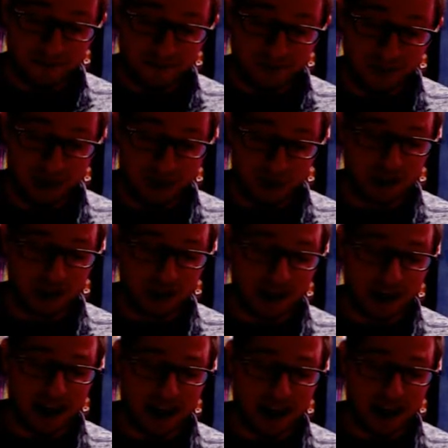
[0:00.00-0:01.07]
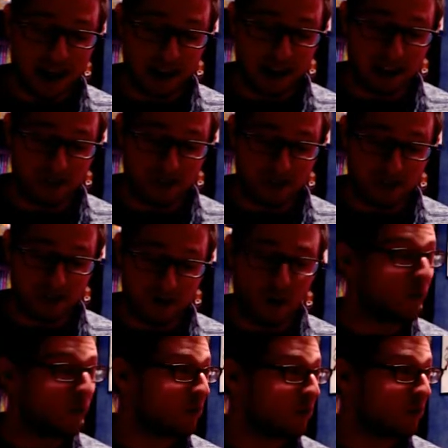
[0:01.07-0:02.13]
and I looked at his 4
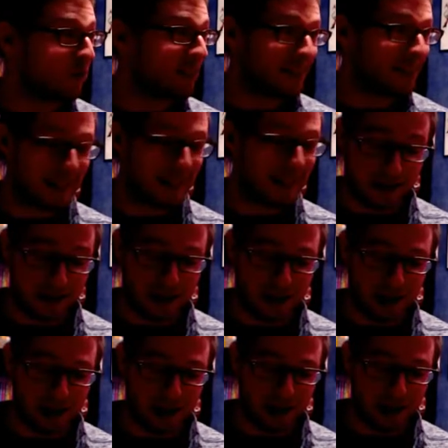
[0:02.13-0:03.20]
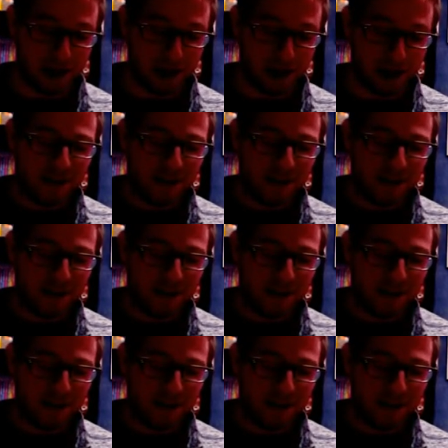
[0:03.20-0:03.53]
full seasons in Minnesota.